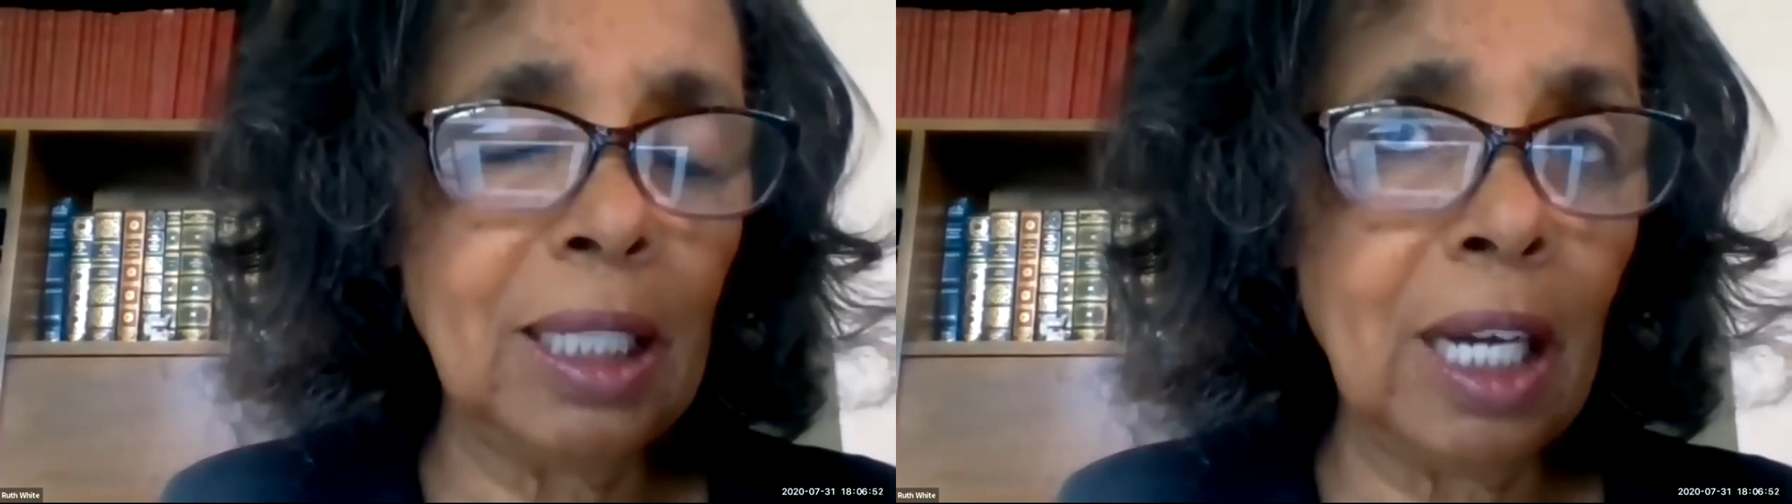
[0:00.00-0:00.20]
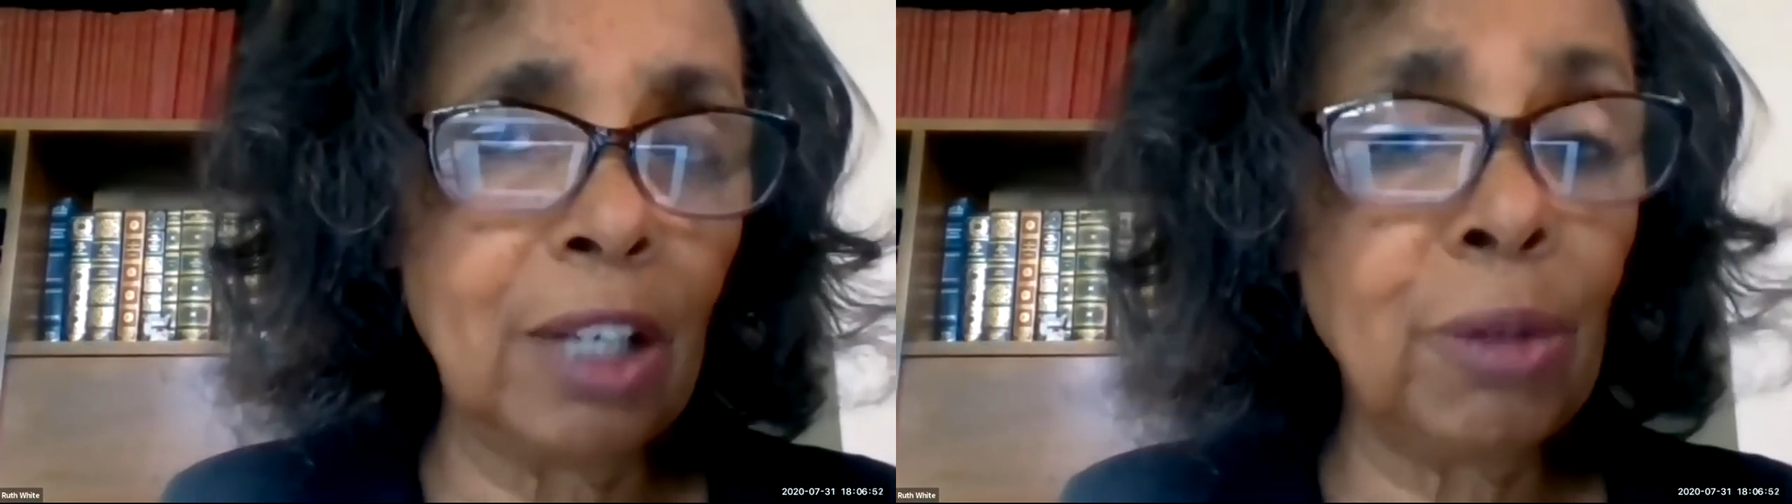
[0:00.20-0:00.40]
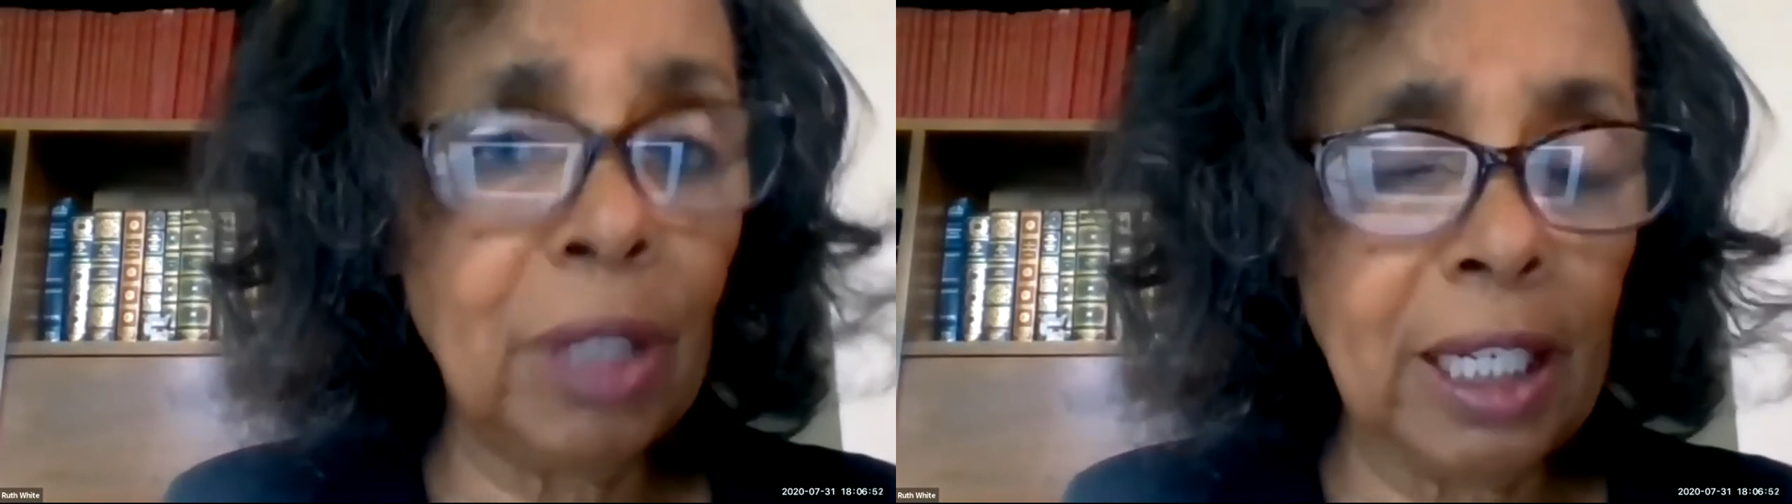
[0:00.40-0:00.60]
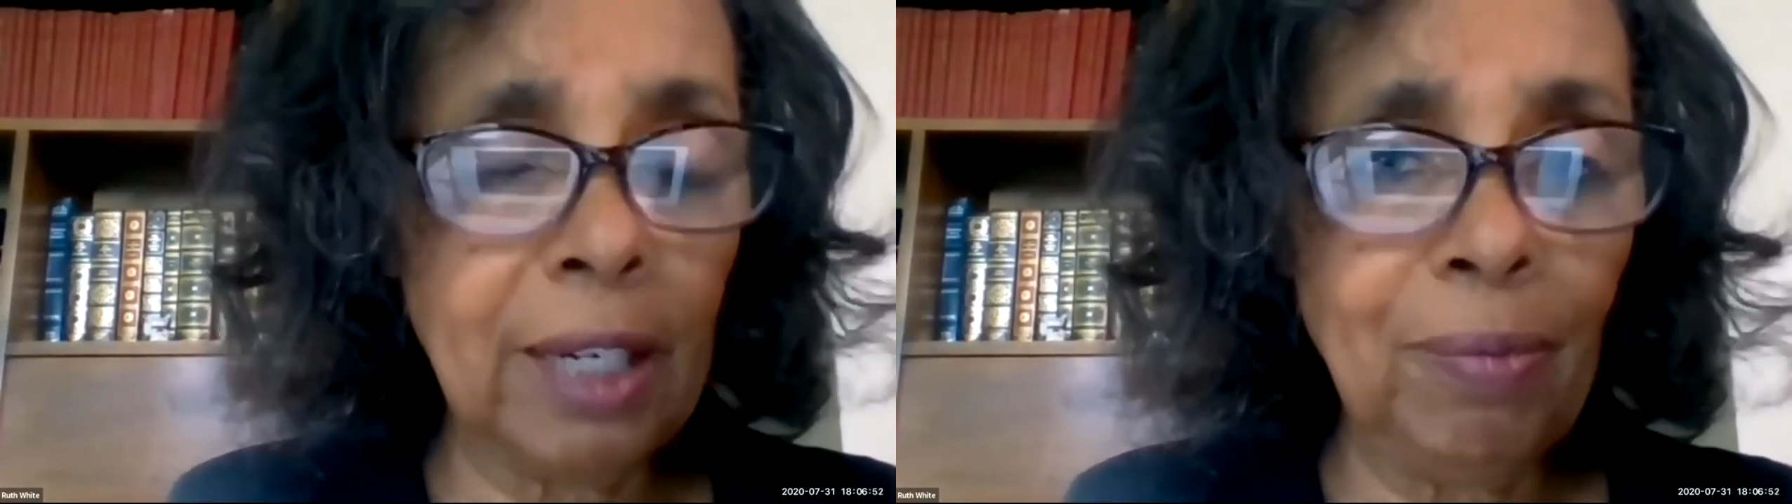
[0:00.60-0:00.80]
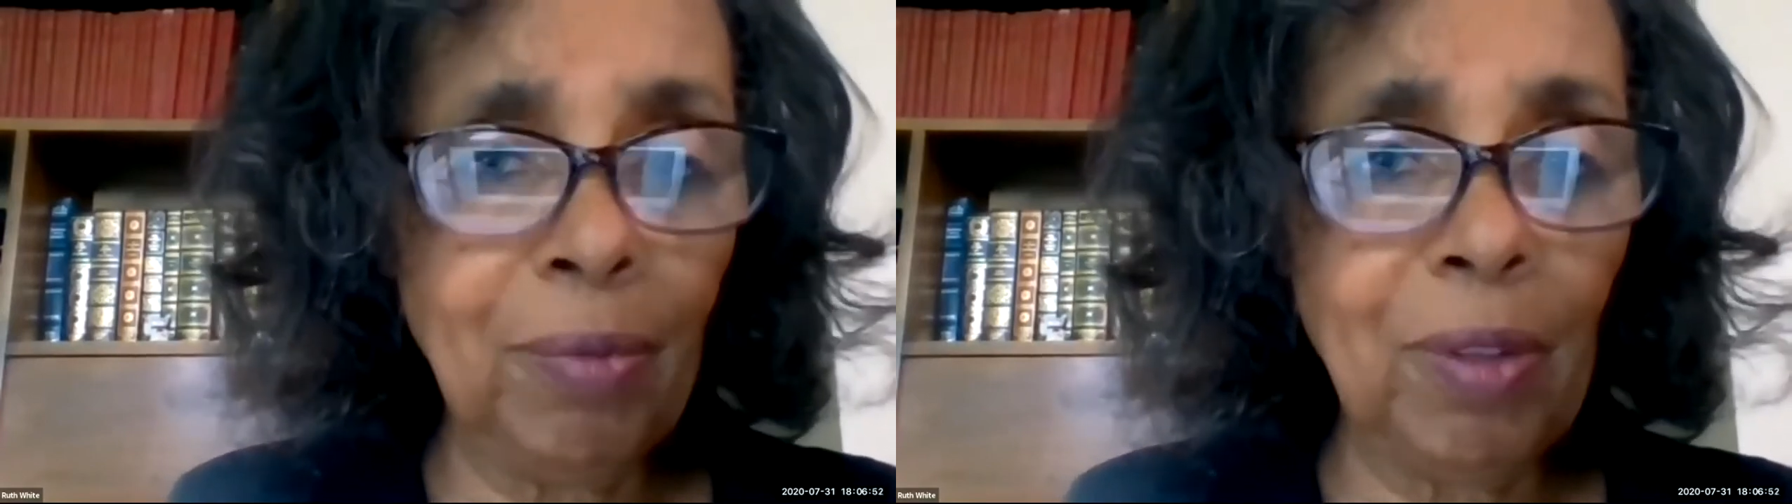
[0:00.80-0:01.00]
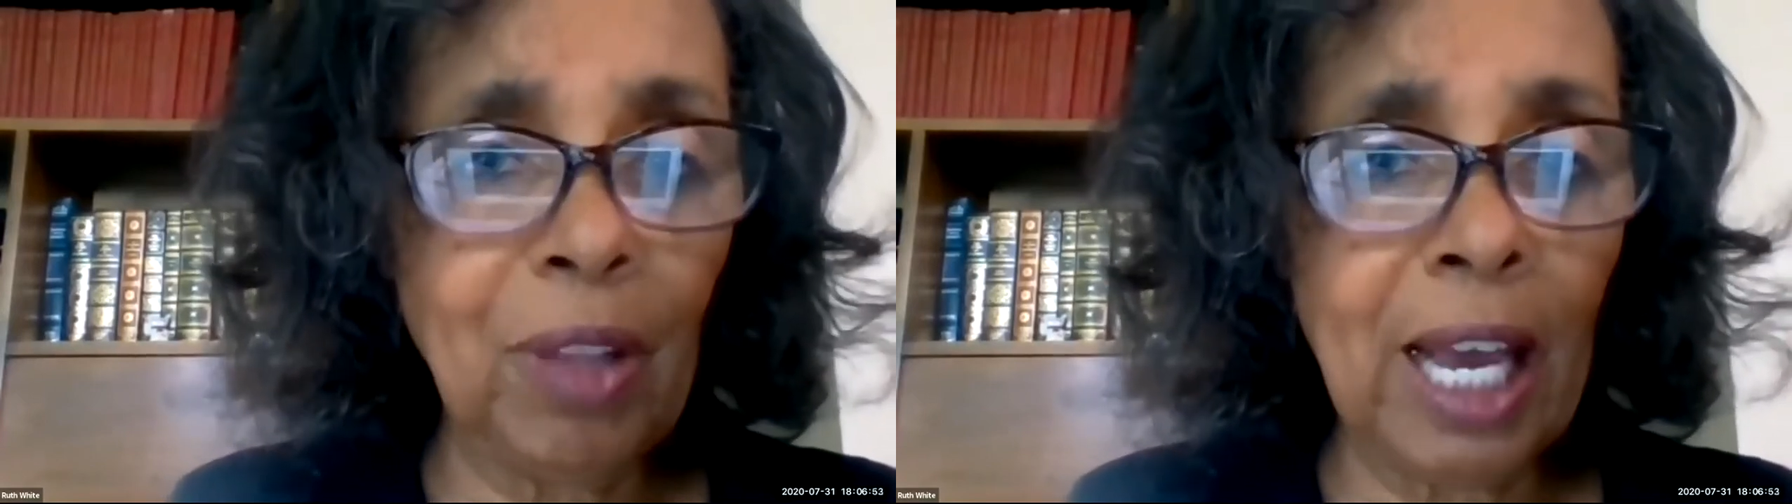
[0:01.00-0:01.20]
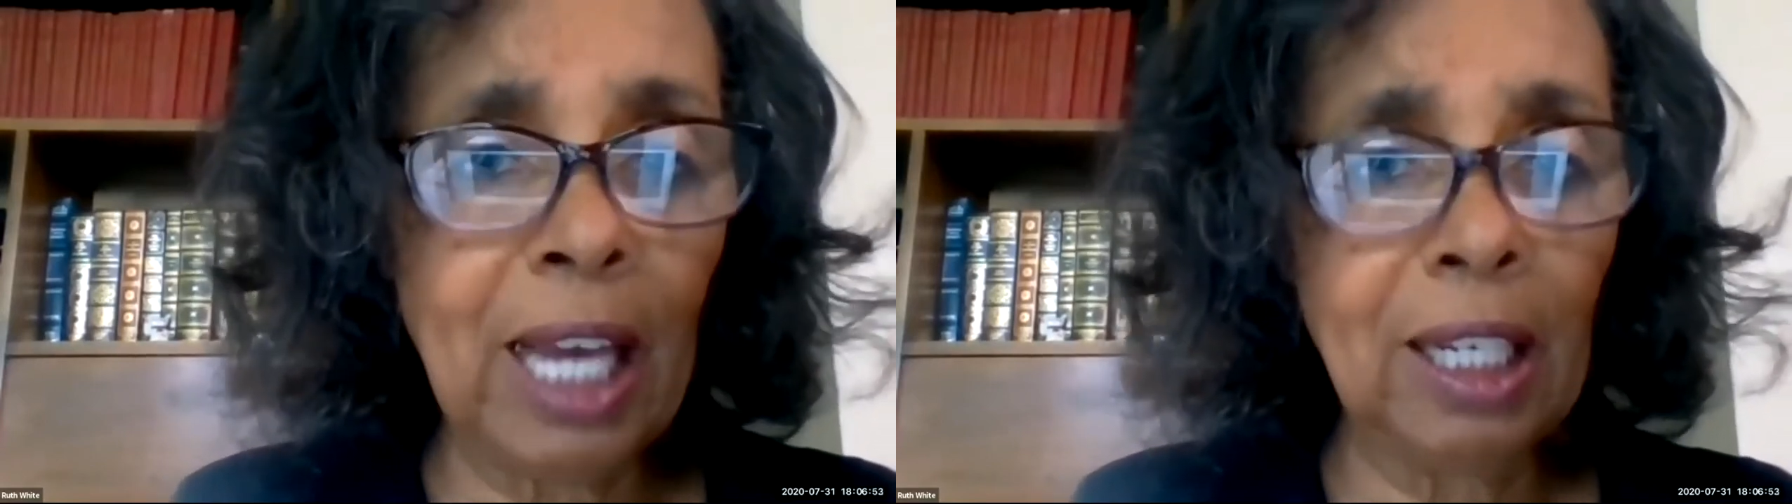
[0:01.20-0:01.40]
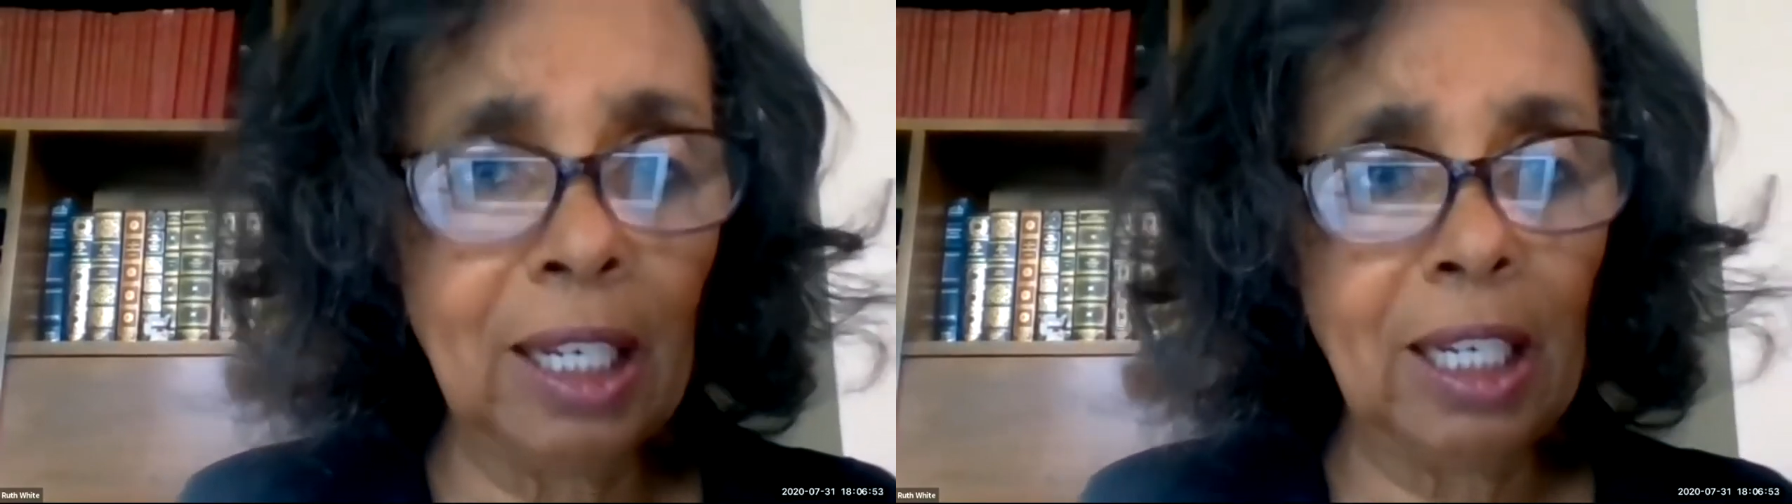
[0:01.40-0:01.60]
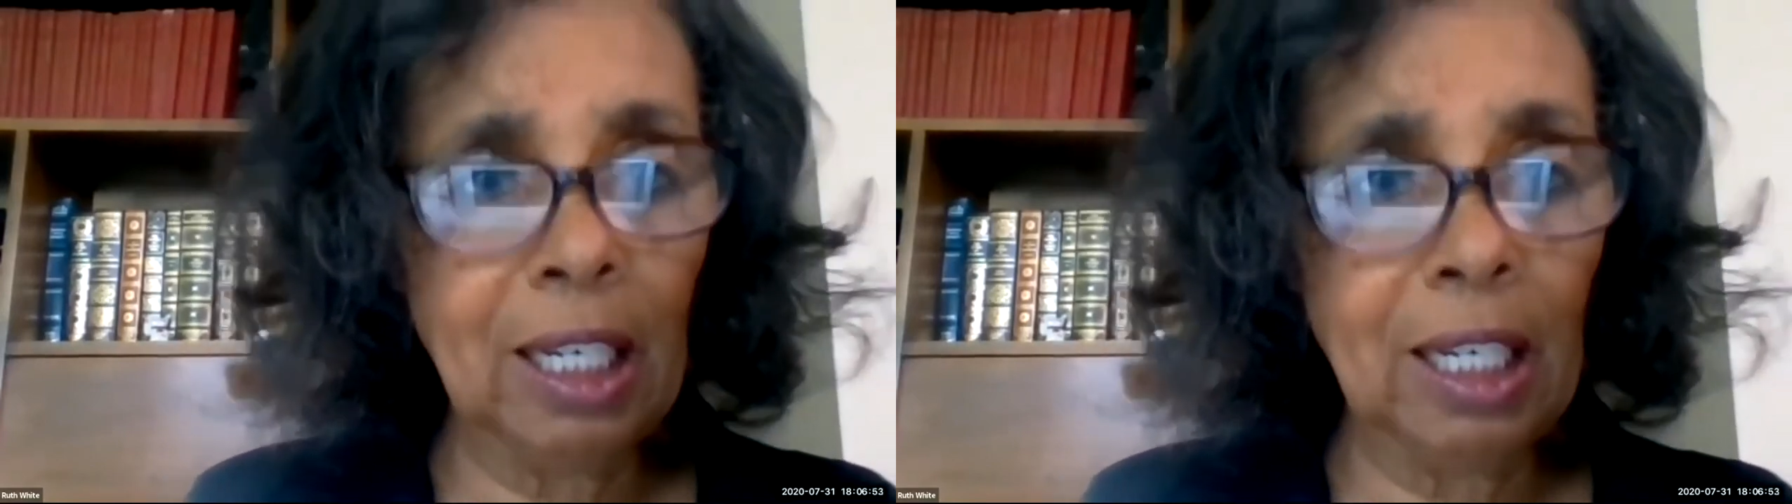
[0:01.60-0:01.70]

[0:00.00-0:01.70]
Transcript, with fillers: agree that